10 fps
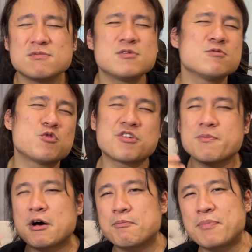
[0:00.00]
worry
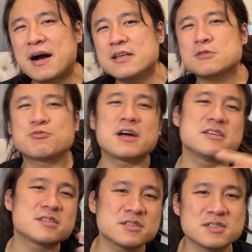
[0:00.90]
about parts
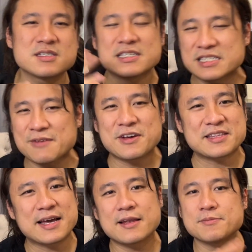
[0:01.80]
prices and stuff like
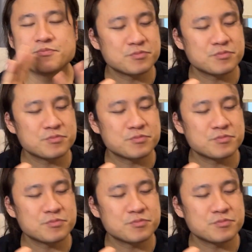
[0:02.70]
that.